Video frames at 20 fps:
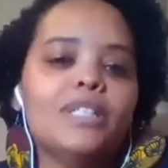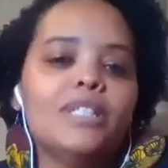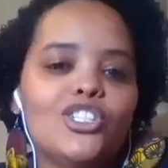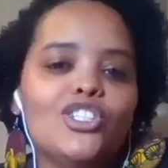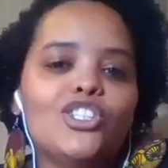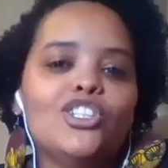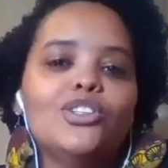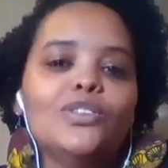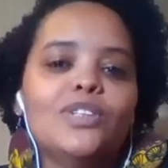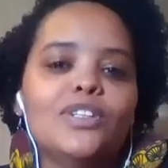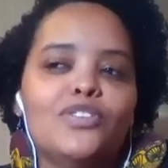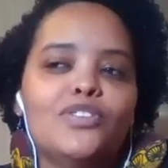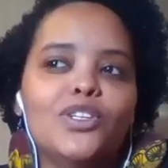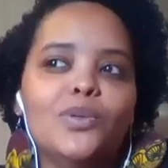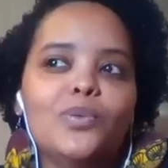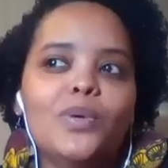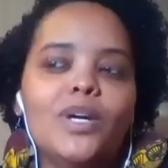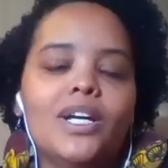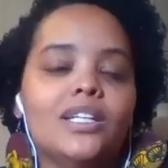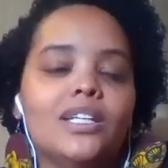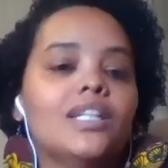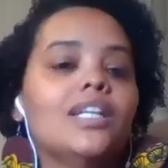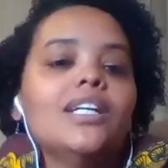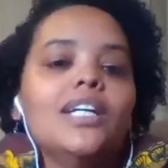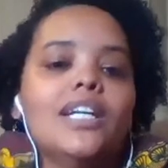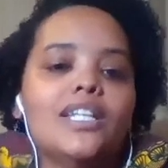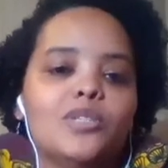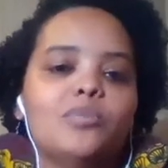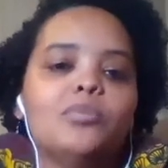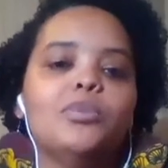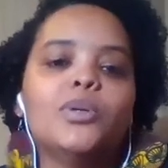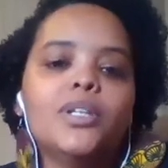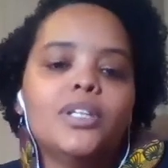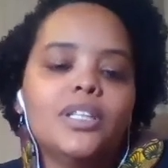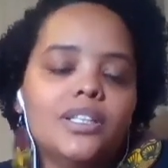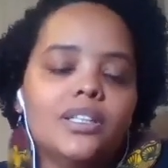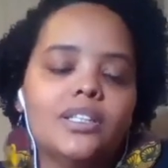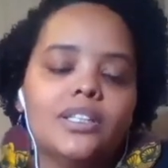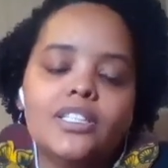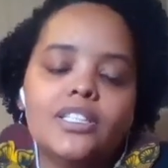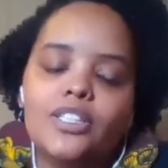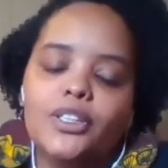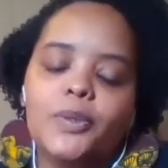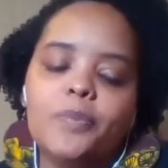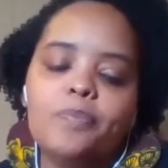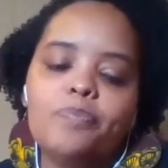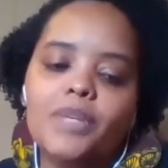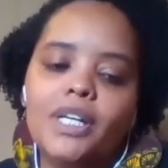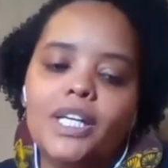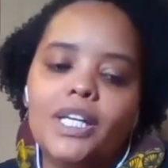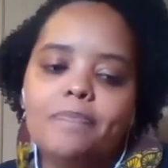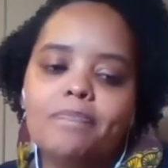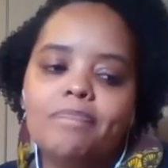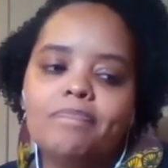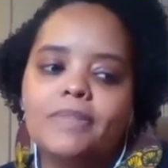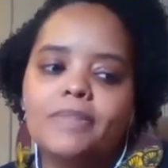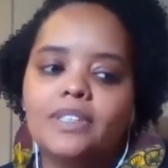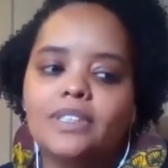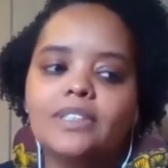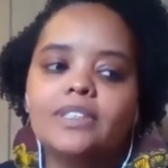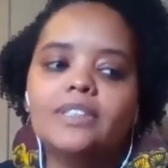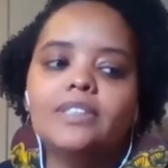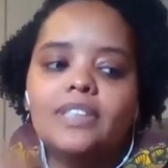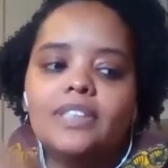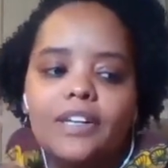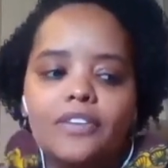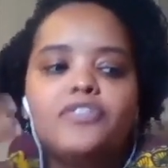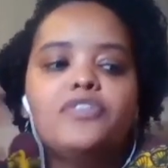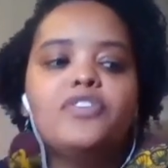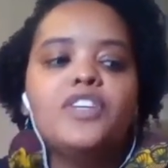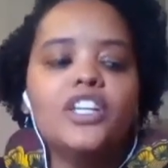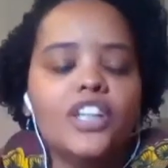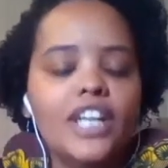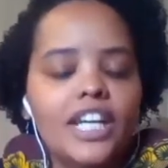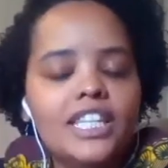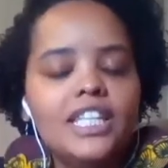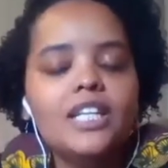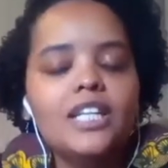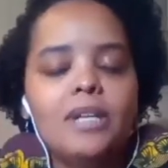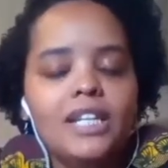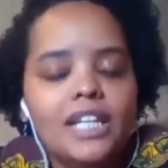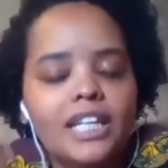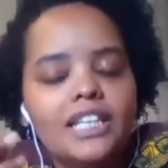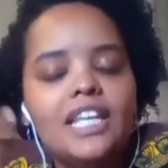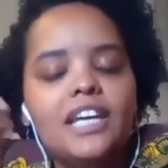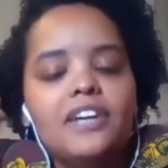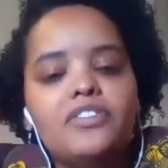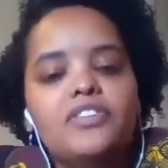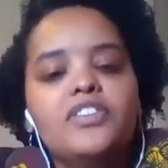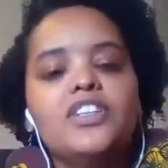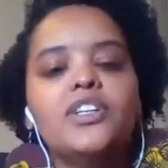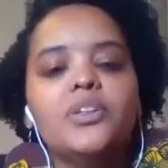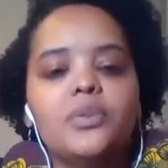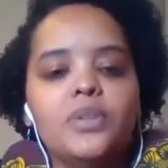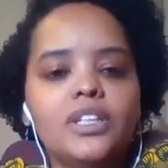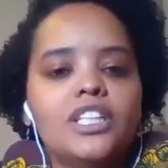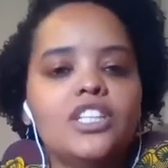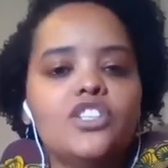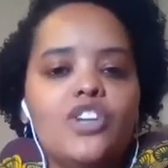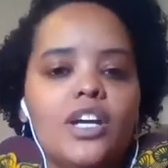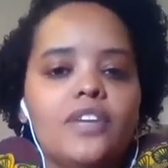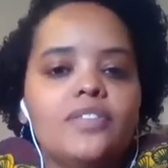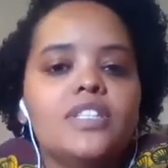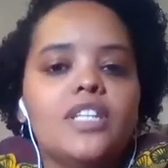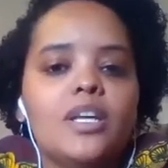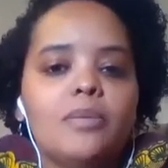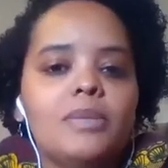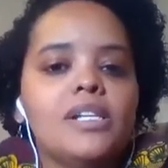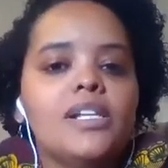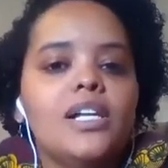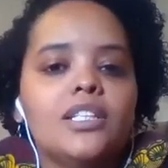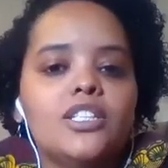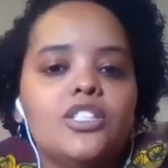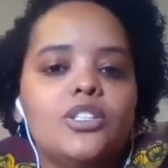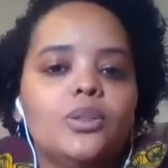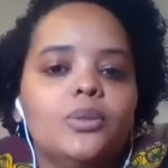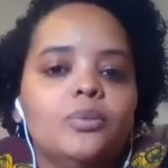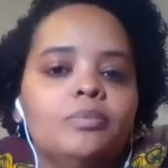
to you if you went and got deported? And so that fear, I think about like that fear really drives them a lot too.